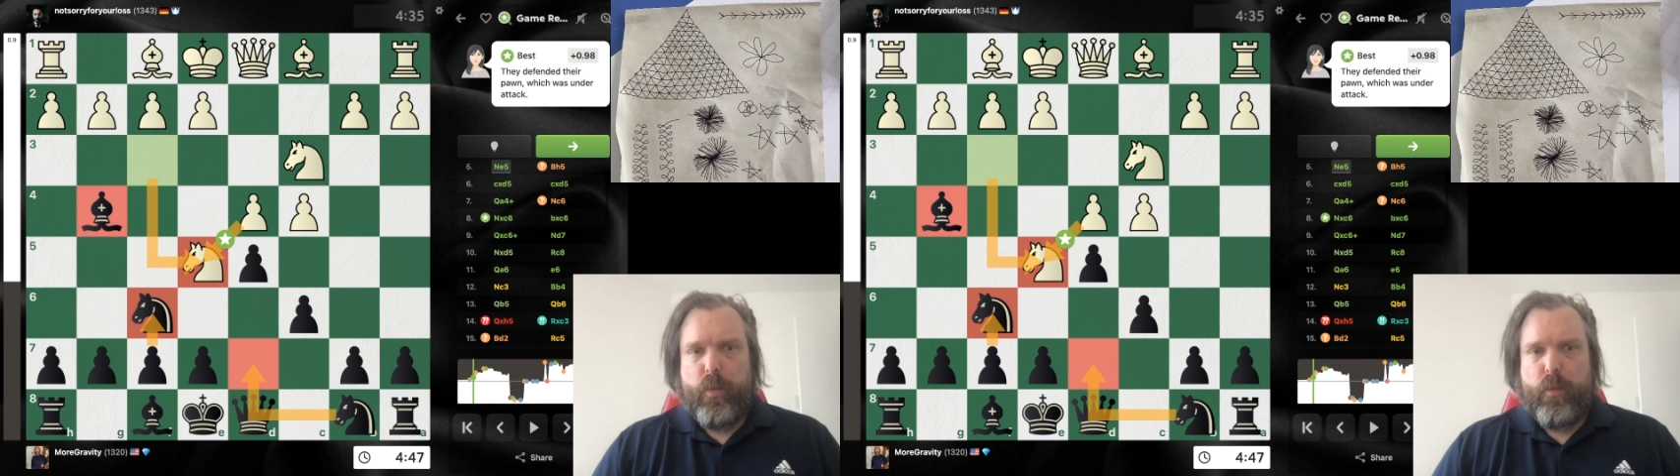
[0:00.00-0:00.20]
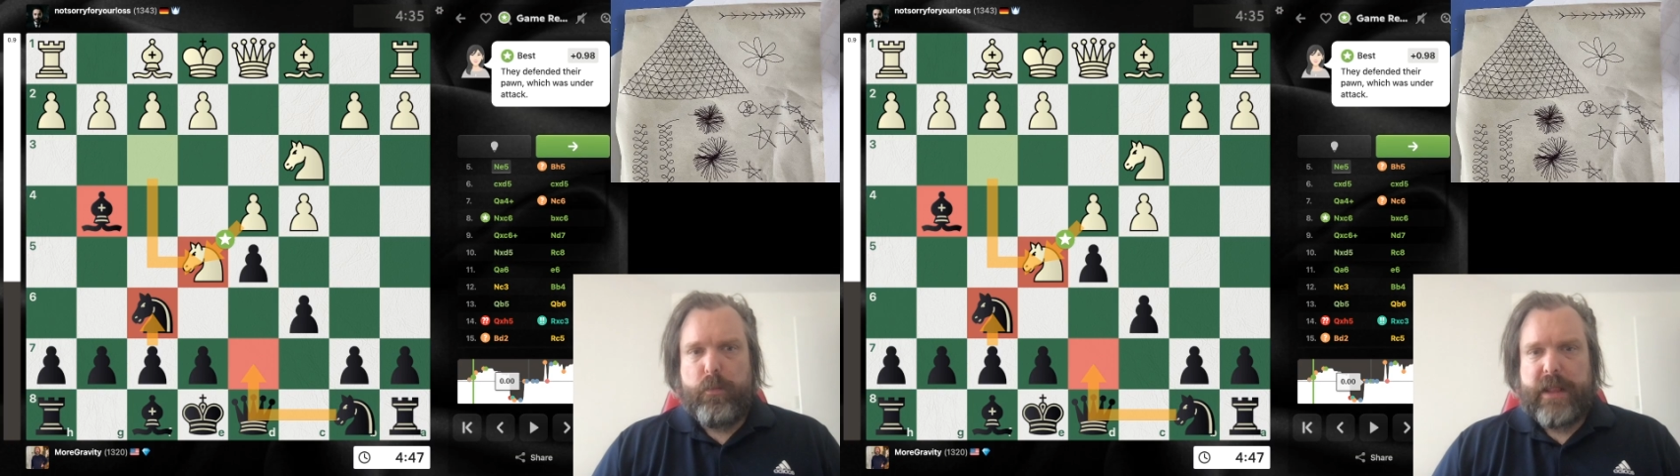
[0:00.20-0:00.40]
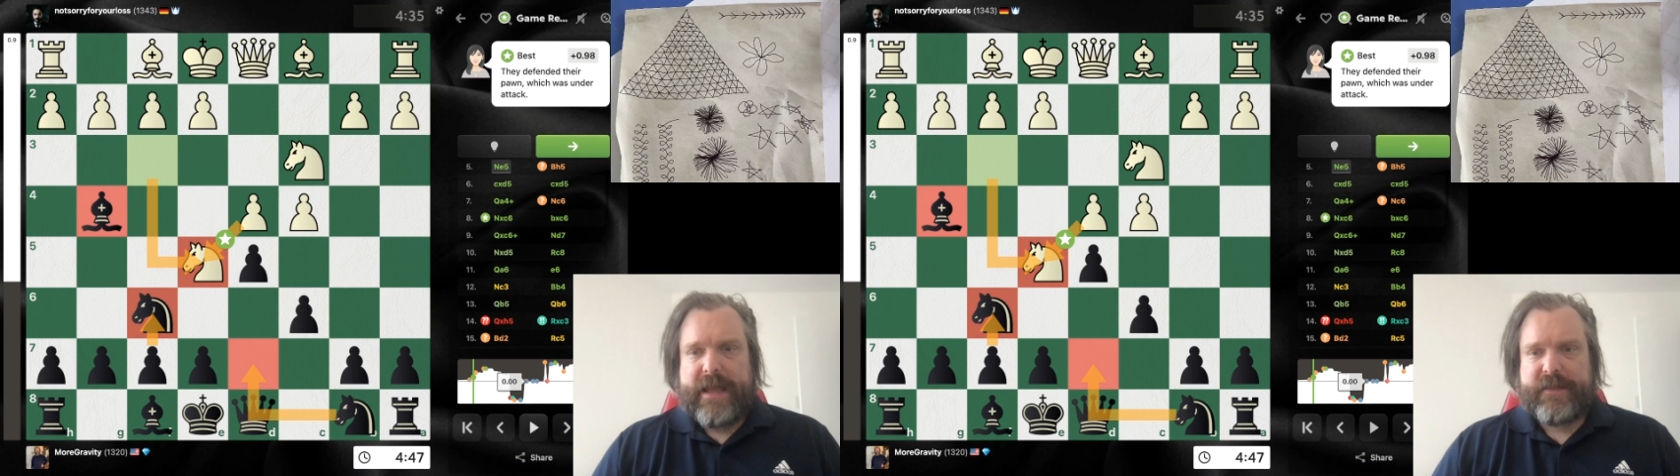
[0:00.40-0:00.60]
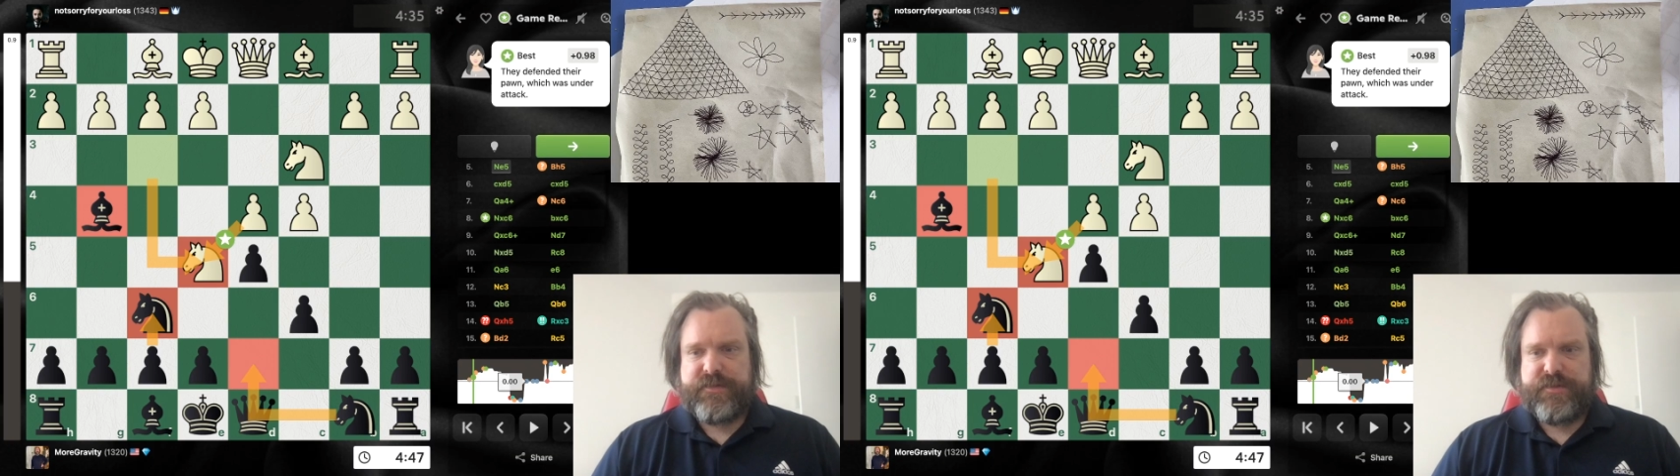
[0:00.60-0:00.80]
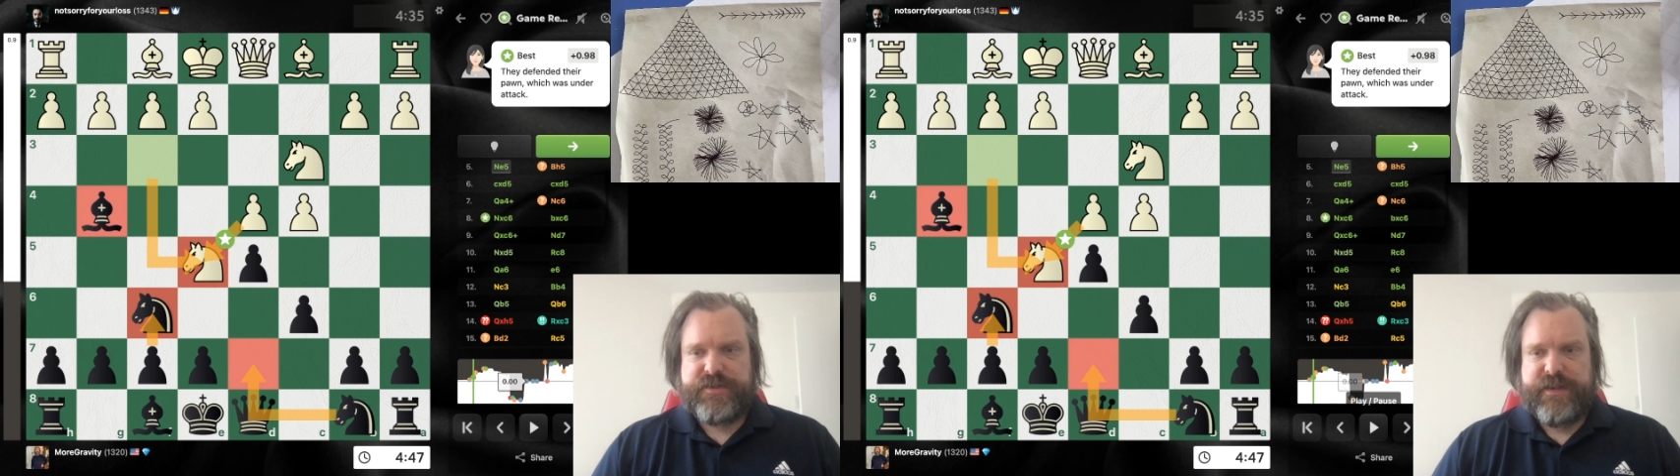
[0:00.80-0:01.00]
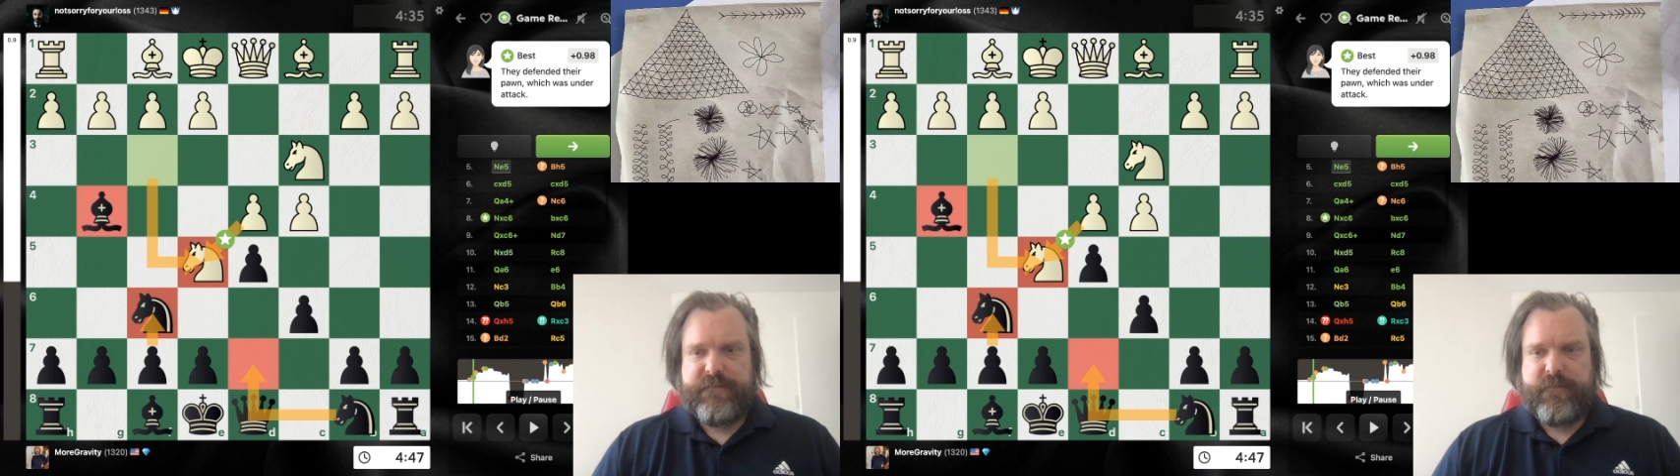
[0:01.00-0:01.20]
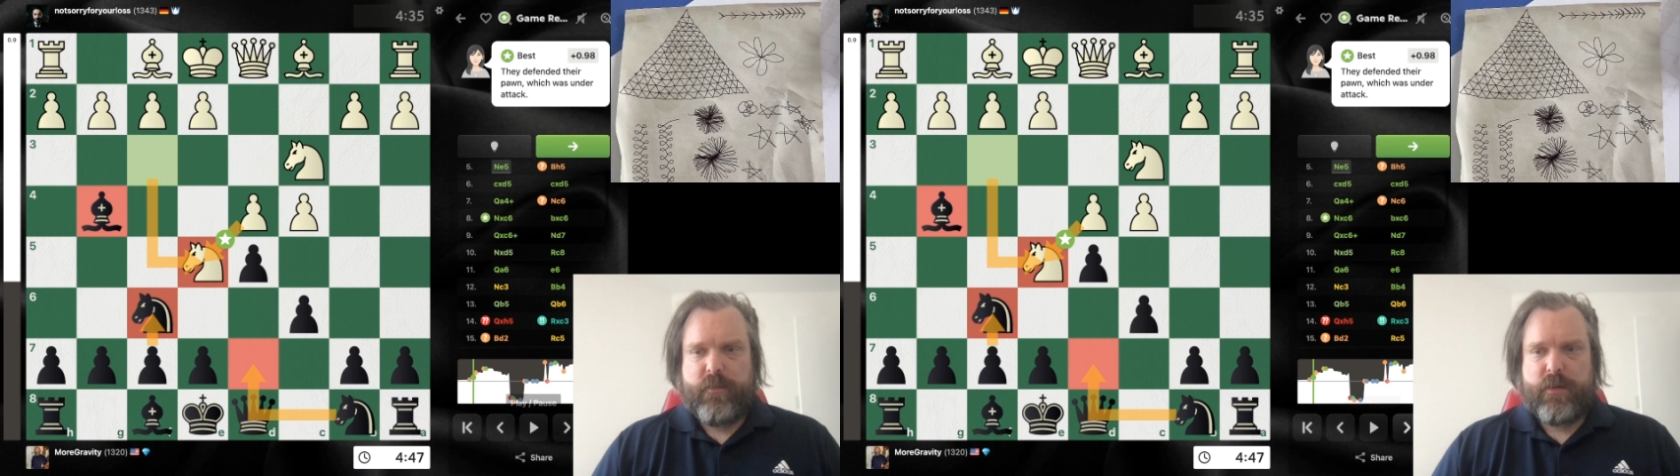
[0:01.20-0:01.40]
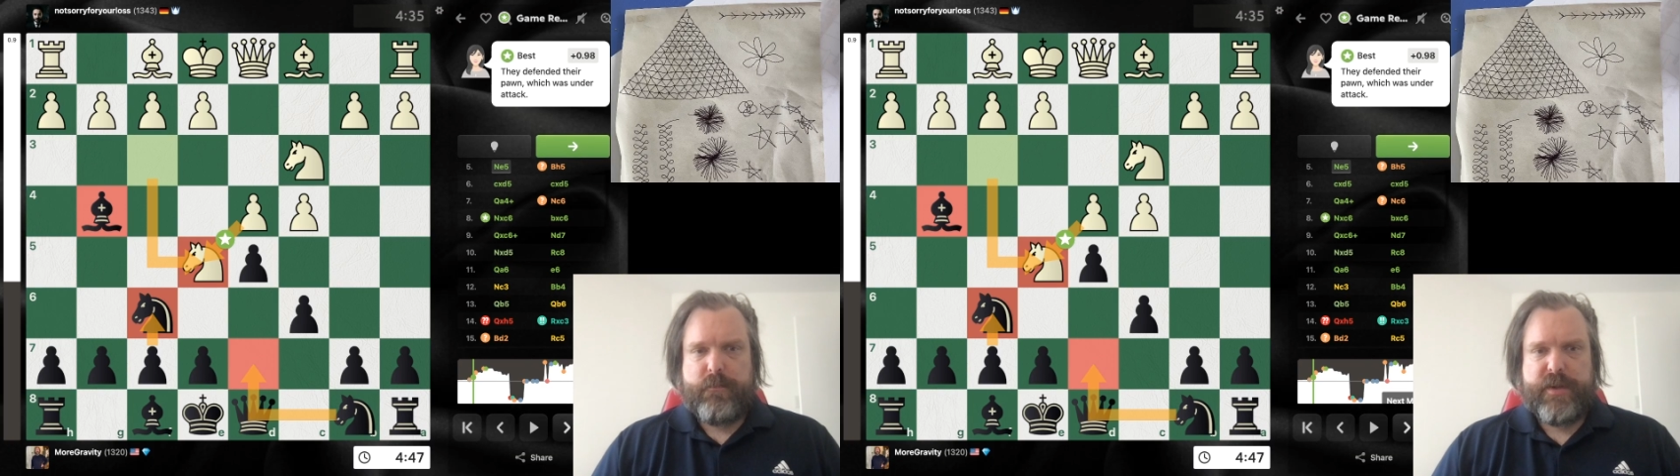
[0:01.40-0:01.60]
black's
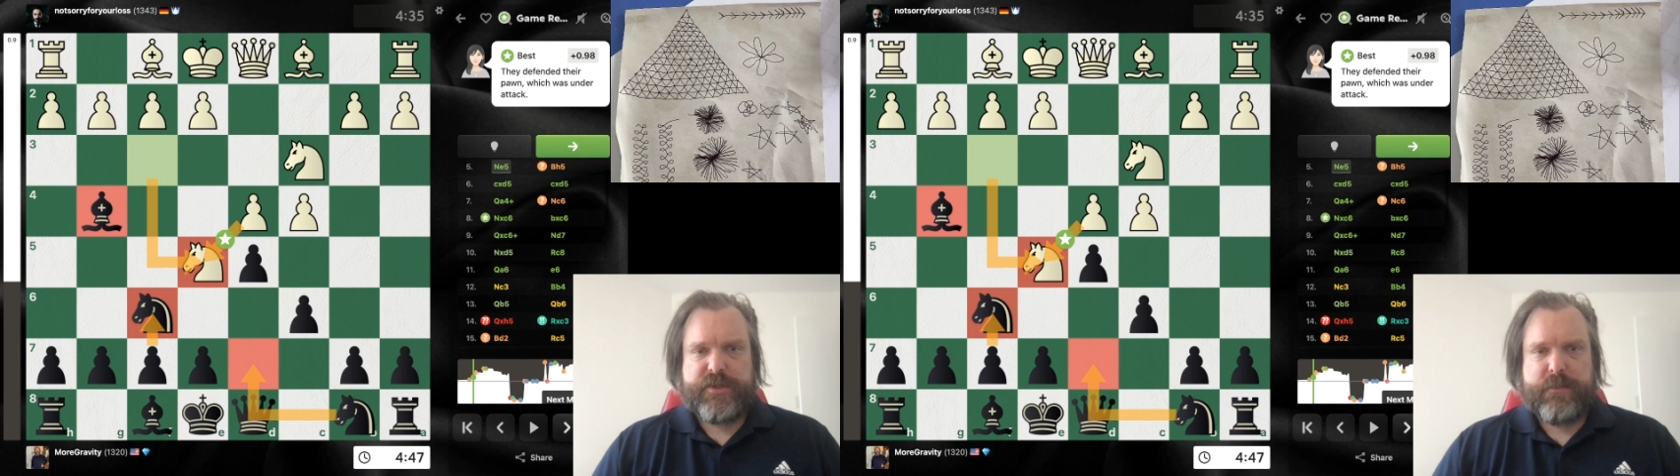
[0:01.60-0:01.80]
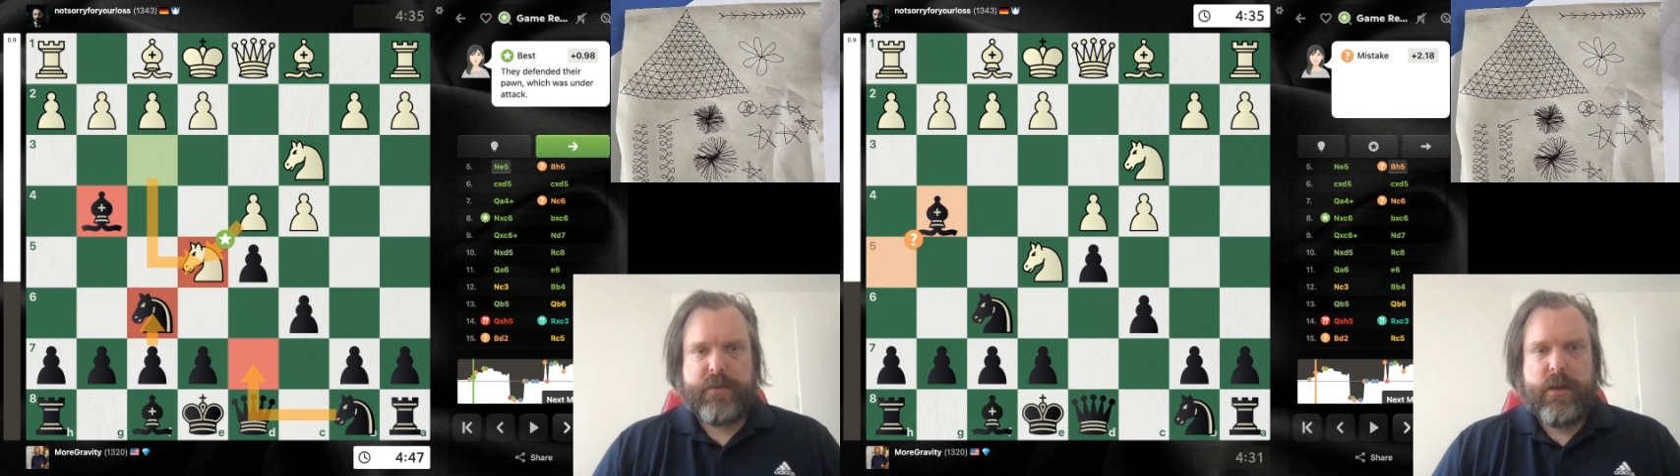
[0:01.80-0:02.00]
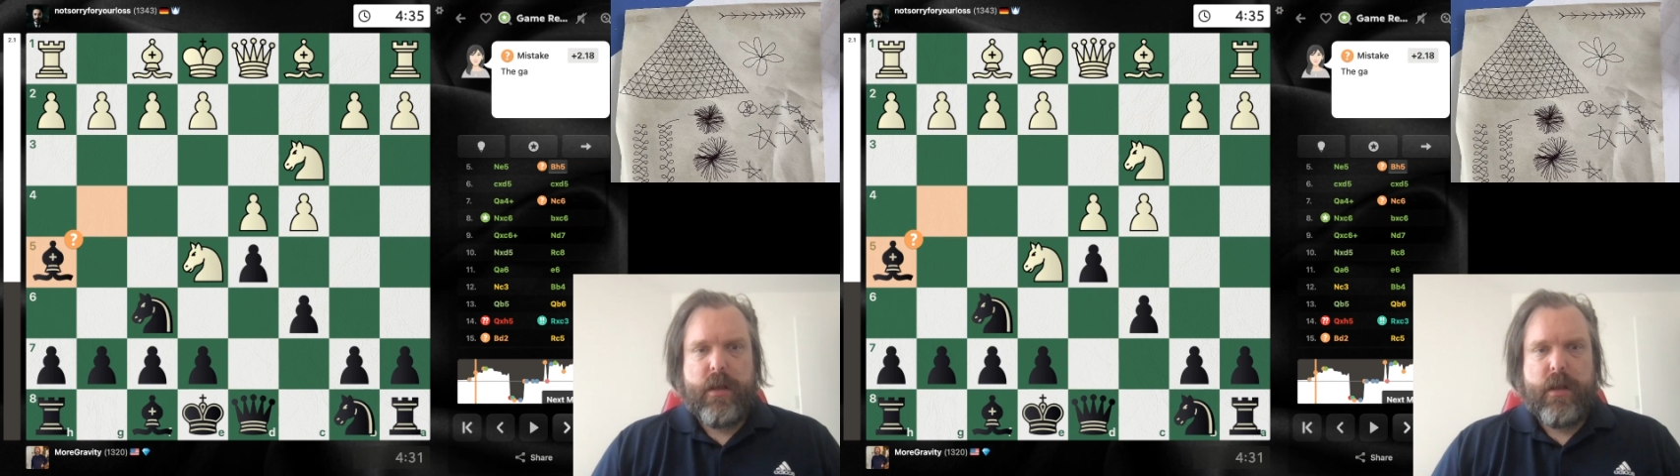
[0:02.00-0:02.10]
g4 bishop.